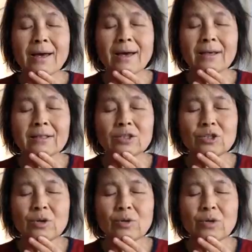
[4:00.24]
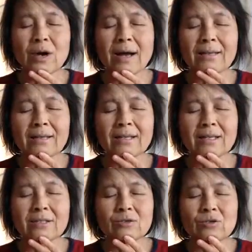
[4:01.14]
and show
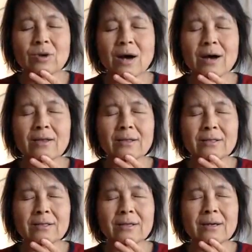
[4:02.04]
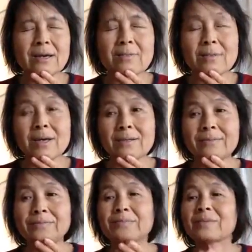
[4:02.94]
kindness to others. Amen.
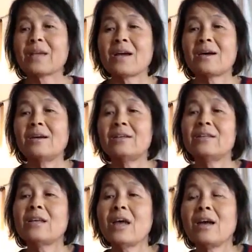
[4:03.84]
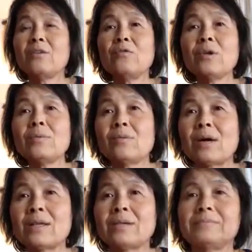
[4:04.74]
Yeah, the angry
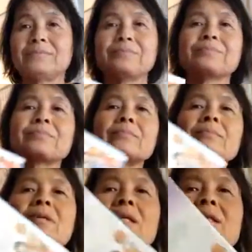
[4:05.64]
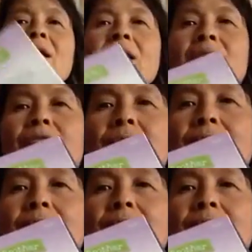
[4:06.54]
brother. The angry